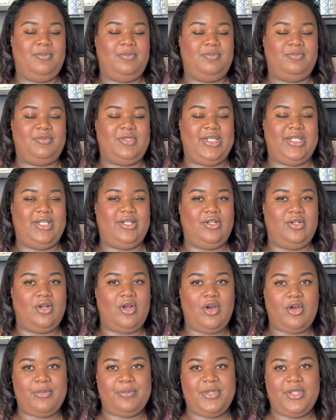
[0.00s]
like in an
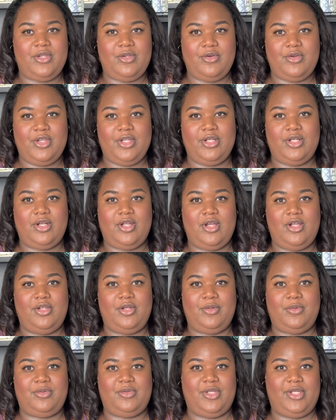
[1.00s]
army green
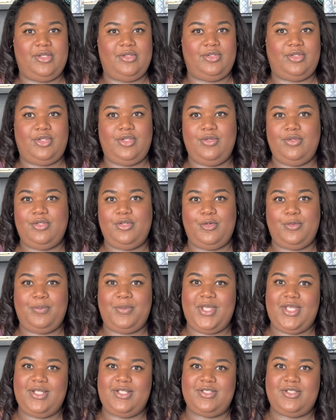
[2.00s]
color with like cute little
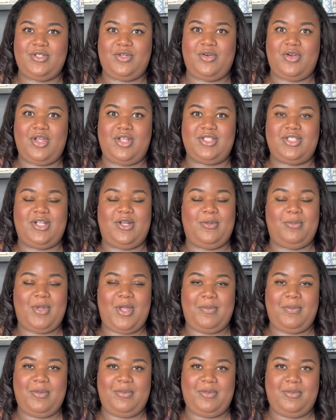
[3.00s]
pins across it. I'll
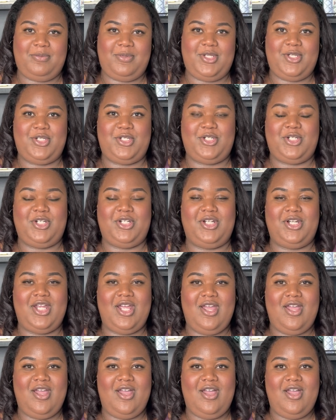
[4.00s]
pop up a picture.
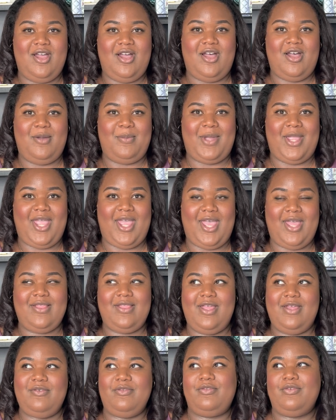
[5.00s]
I had
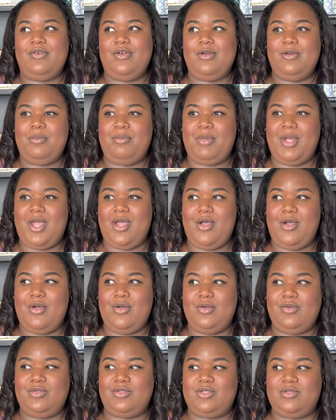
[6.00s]
that for
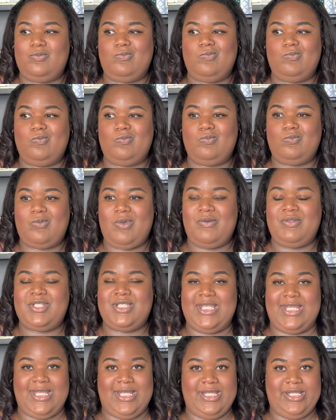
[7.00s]
about, I would
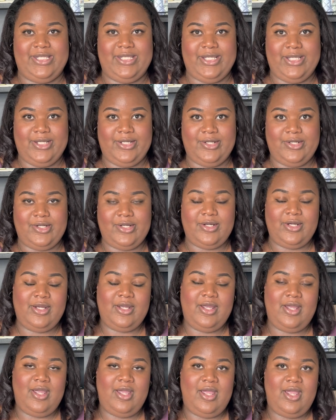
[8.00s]
say, a year,
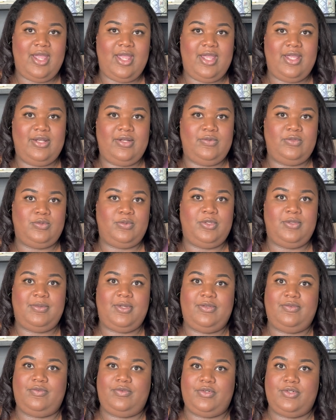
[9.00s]
and it was one of
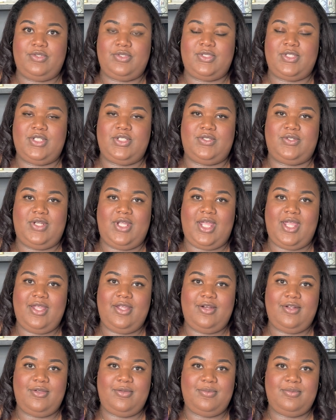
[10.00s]
my first luxury
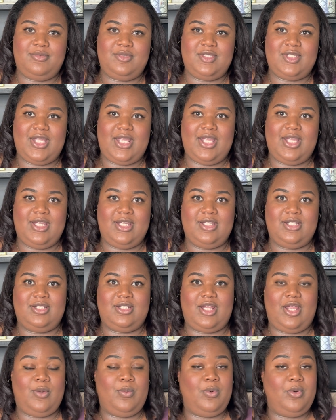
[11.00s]
items,
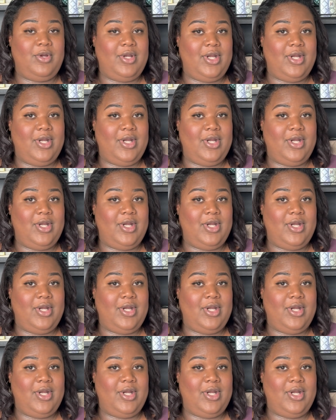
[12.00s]
and I wore it